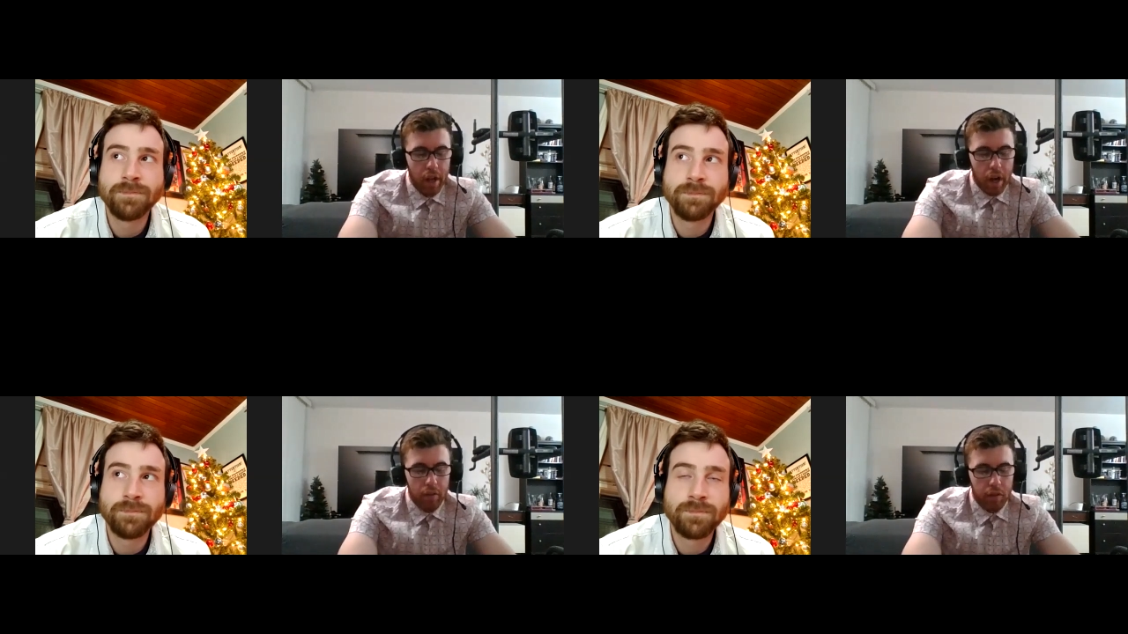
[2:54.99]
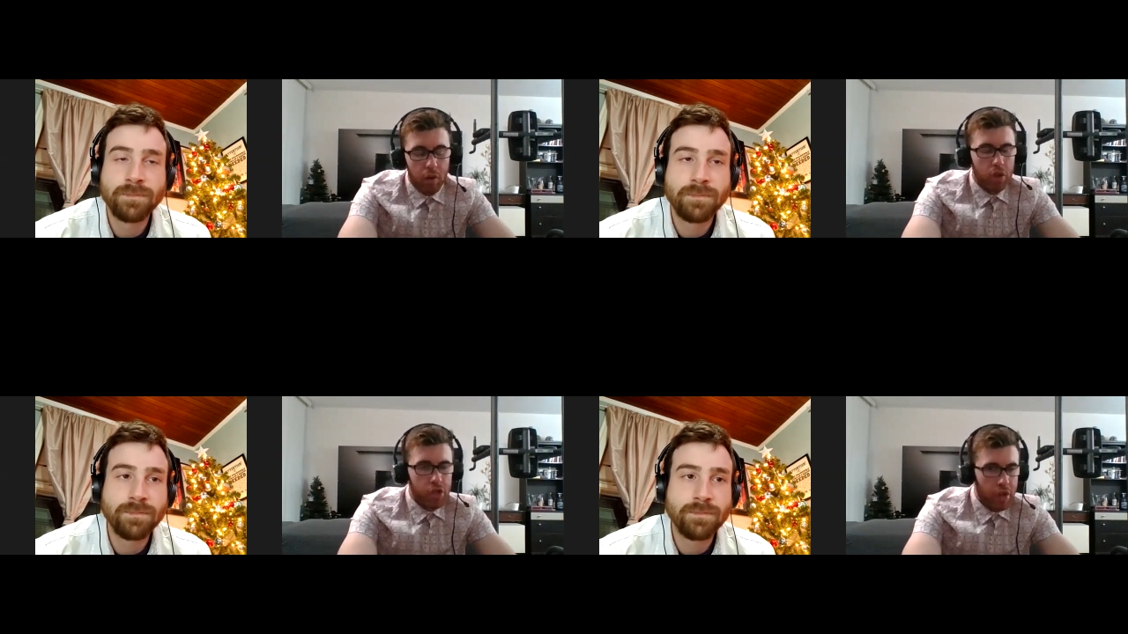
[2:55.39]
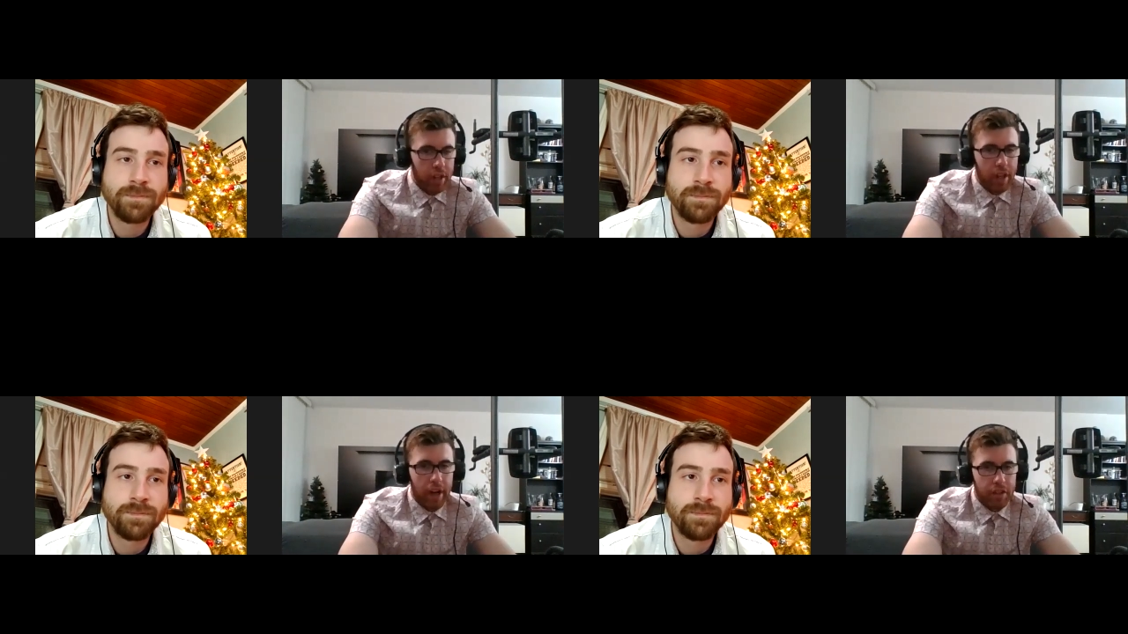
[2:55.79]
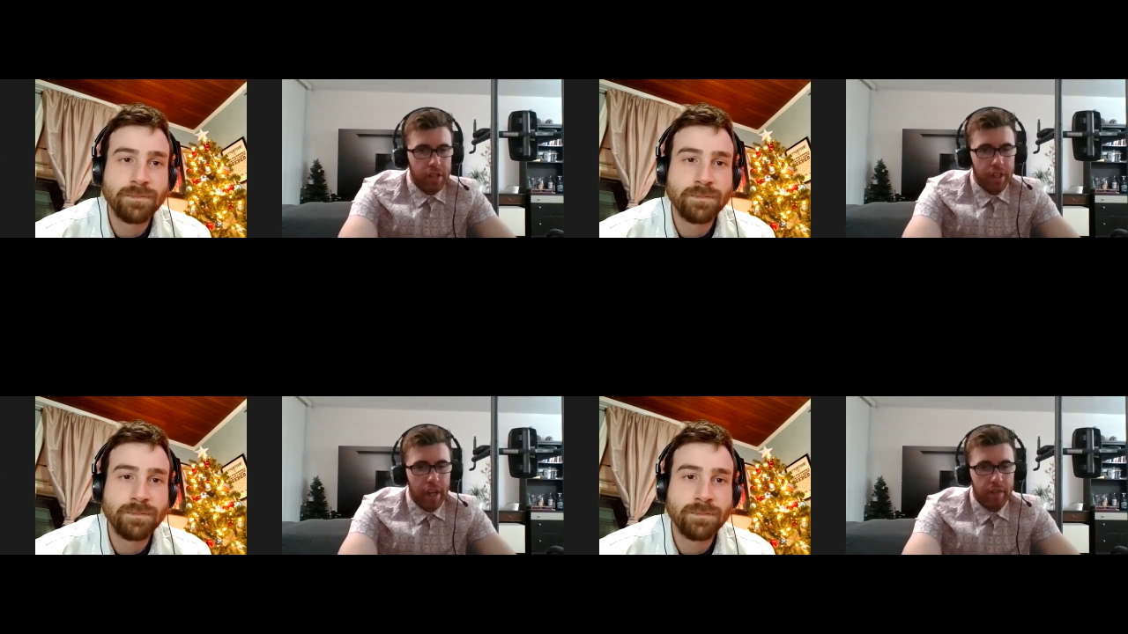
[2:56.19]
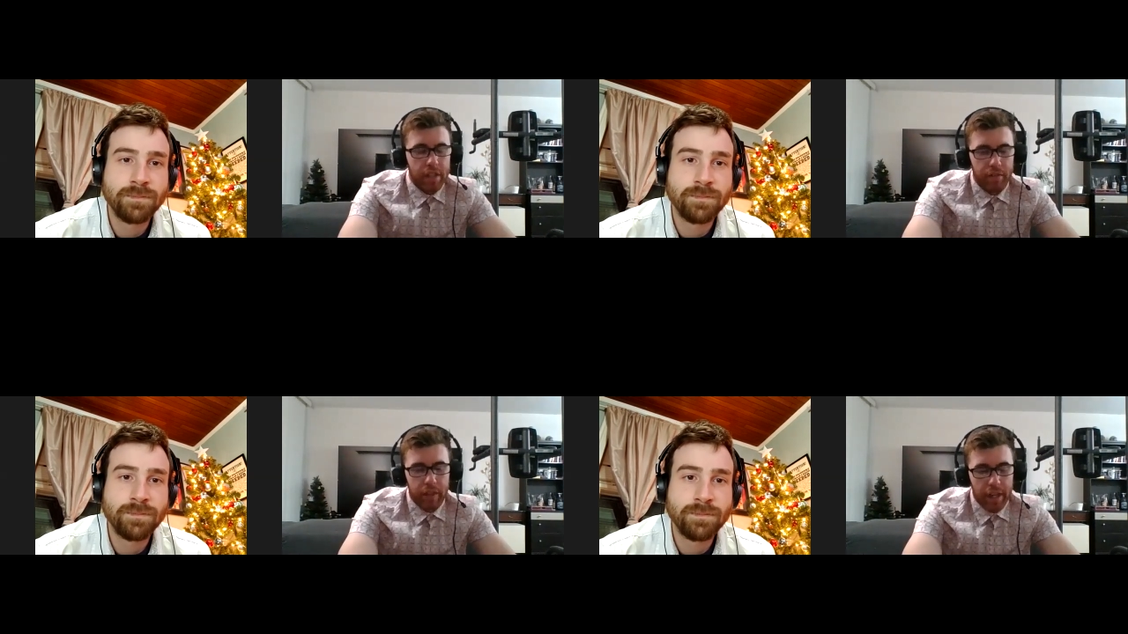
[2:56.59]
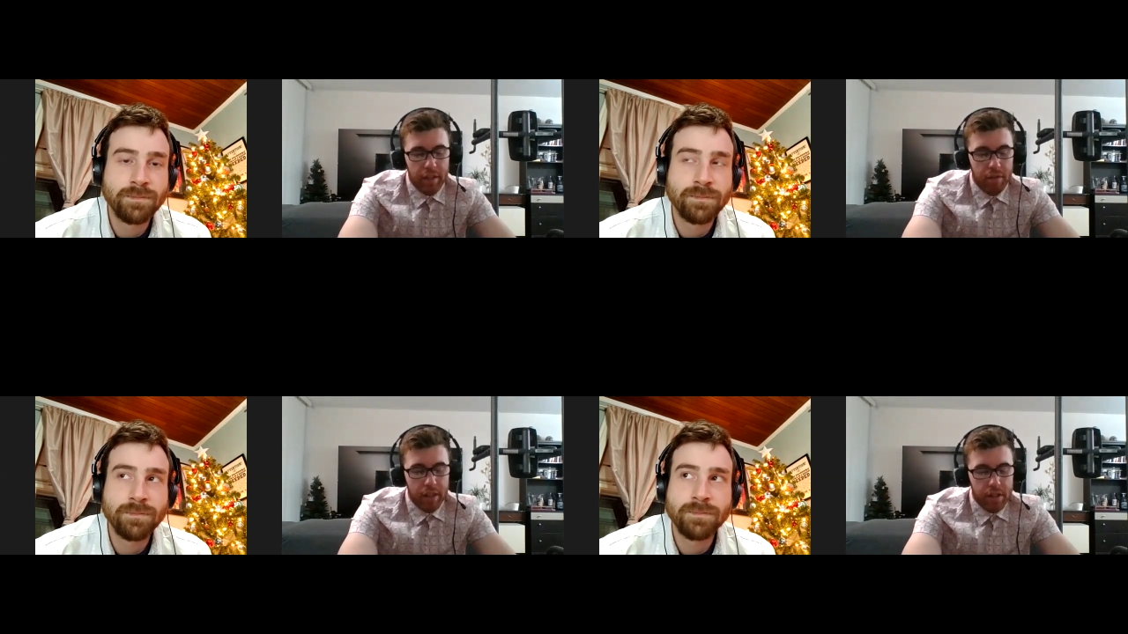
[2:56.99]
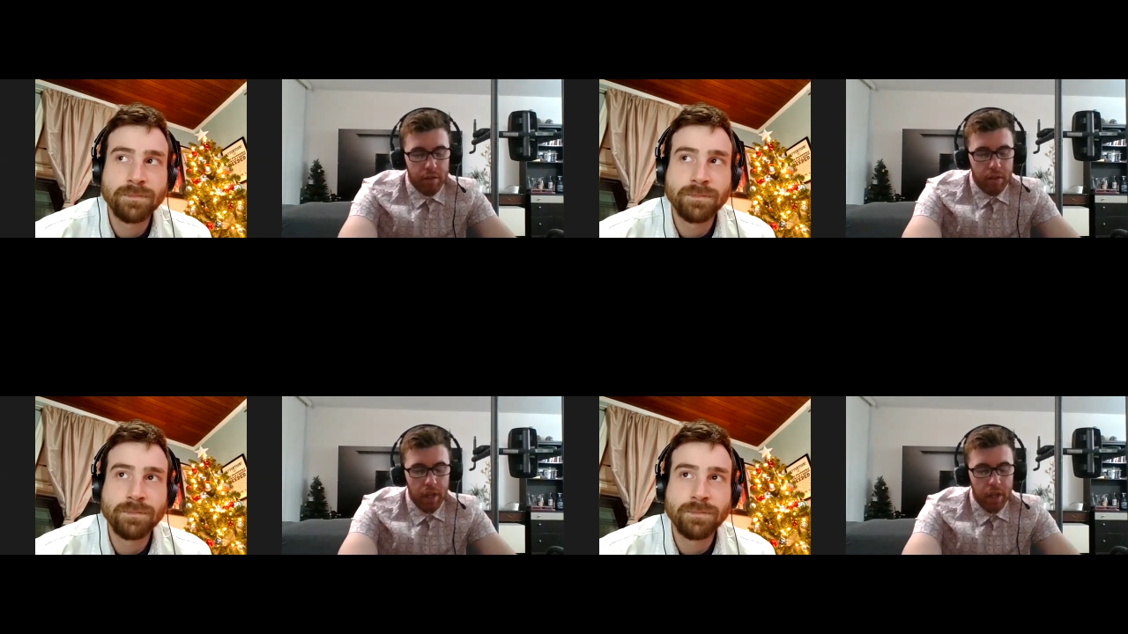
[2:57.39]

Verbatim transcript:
Speaker 1: Um, of course, Trey Lyles did have some of that defensive.